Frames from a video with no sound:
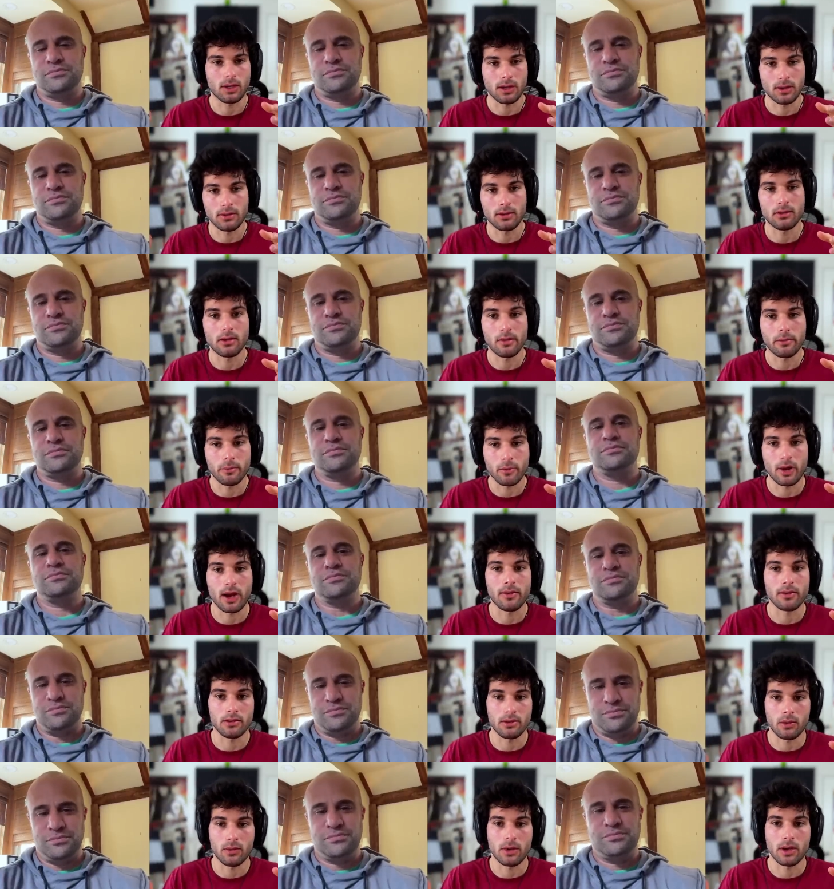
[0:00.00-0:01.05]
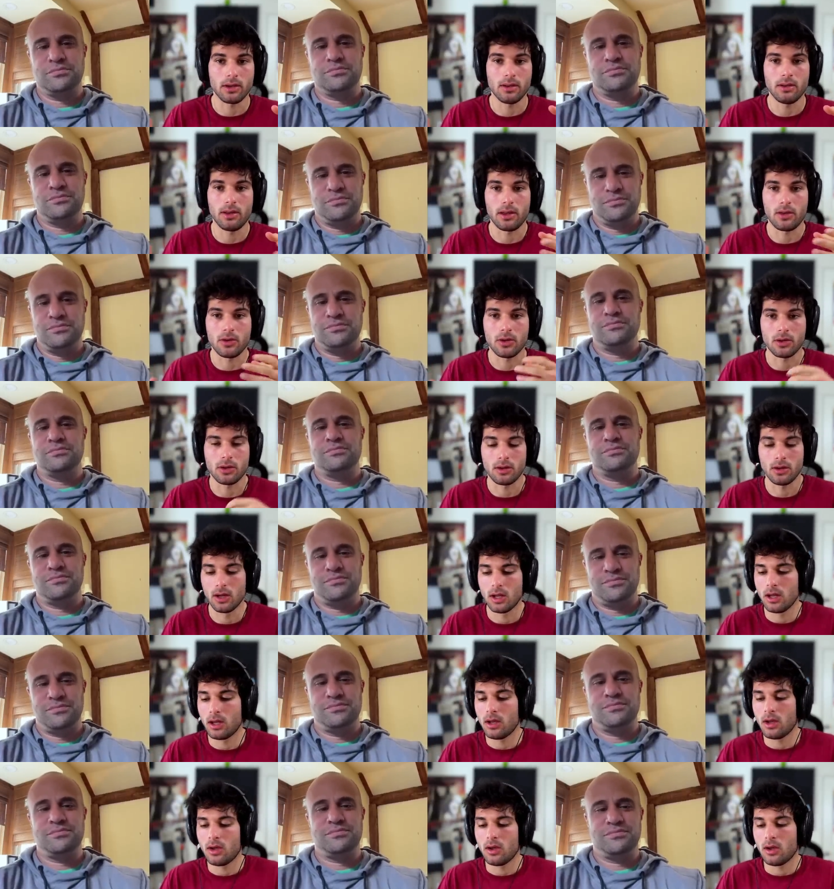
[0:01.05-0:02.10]
Speaker 1: has some privacy regulation
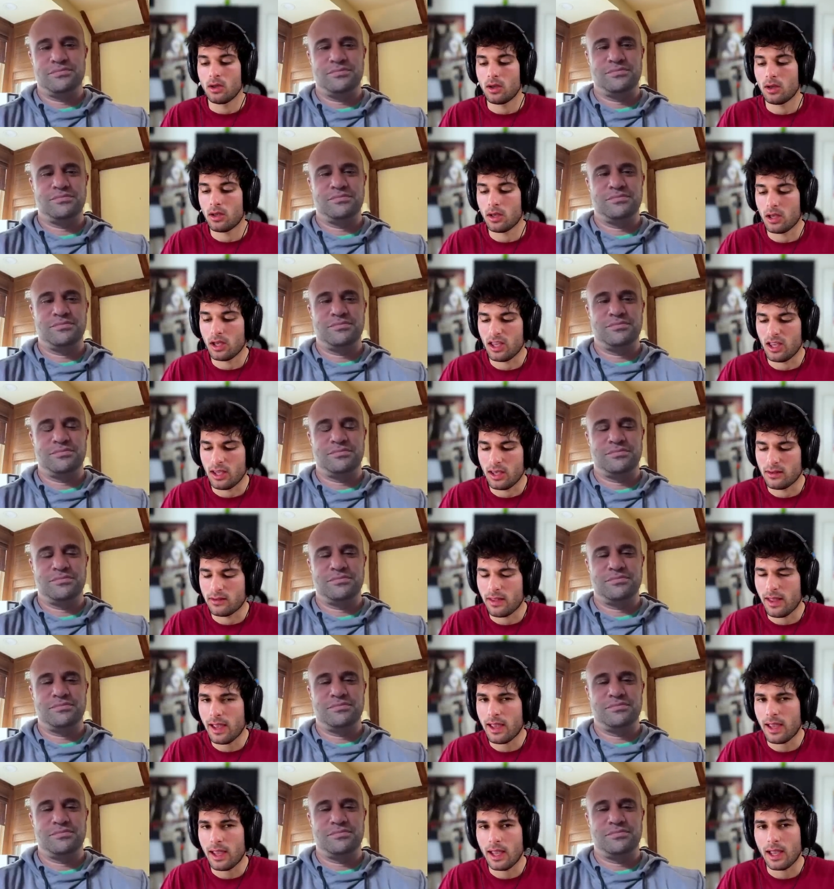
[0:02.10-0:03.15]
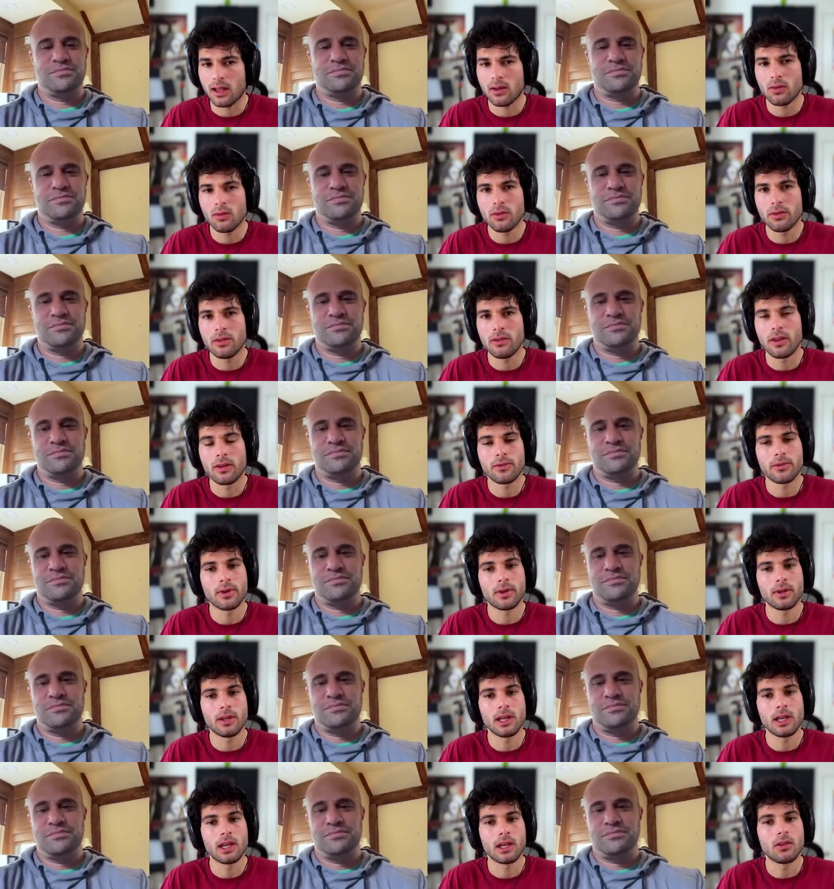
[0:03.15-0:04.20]
is that handled
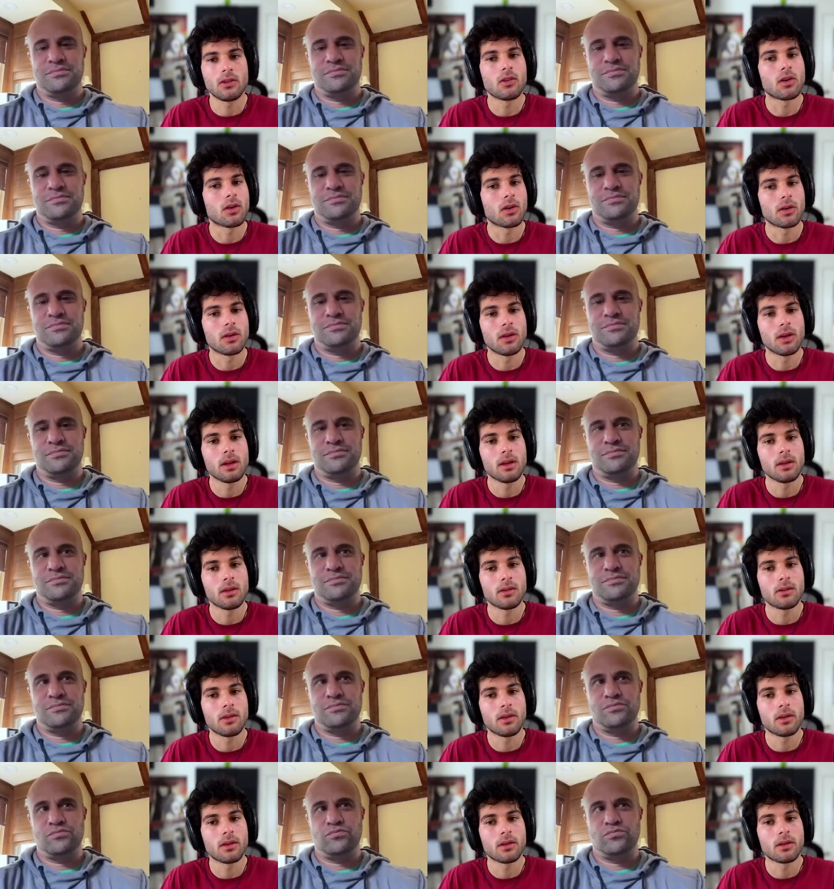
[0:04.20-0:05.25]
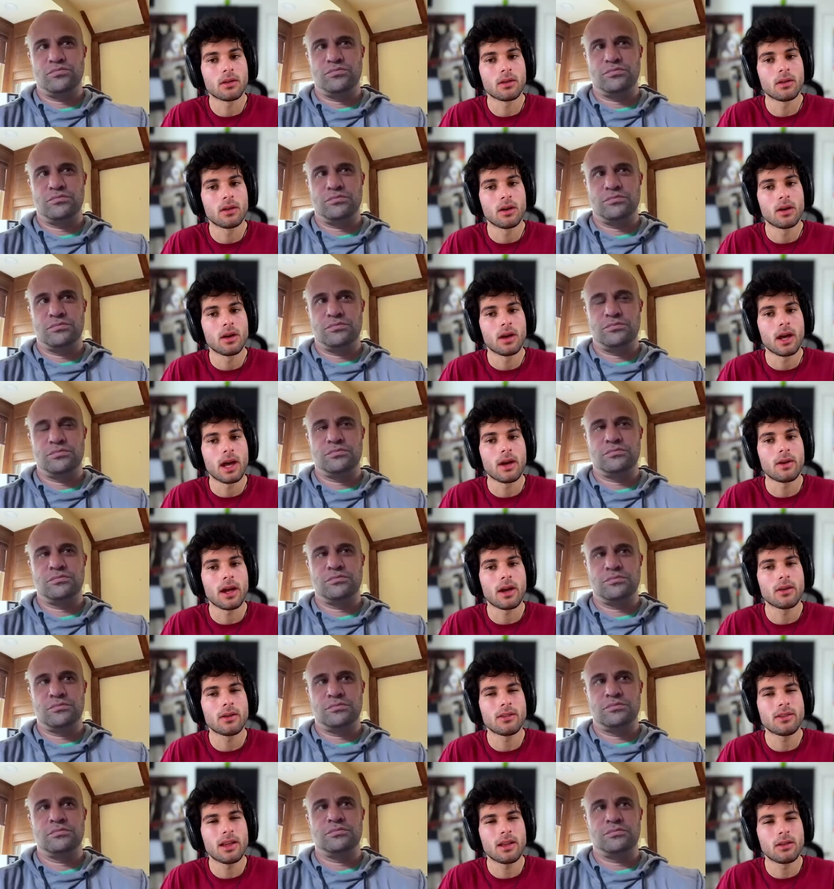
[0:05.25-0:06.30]
differently internally? Is there how, how
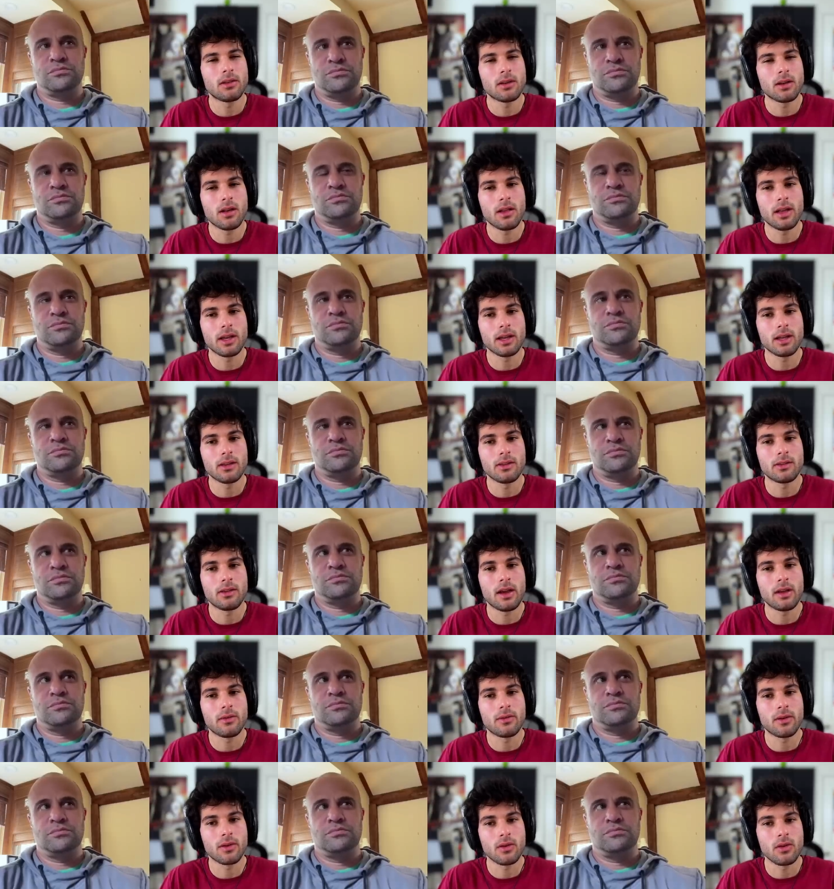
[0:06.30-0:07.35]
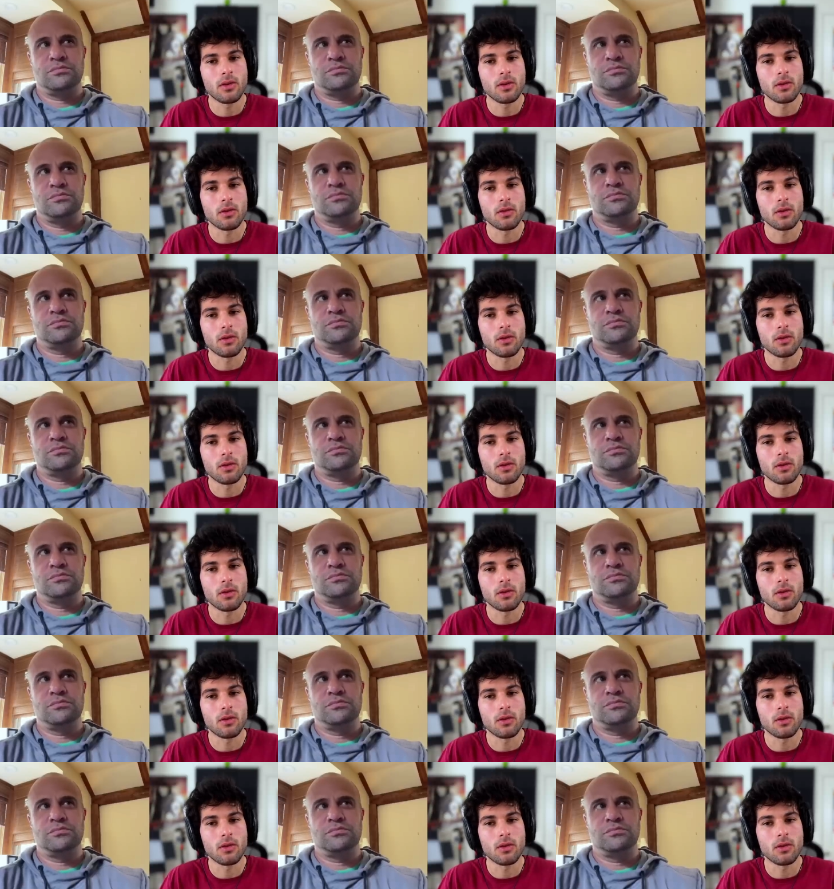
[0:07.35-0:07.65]
does that look like inside for you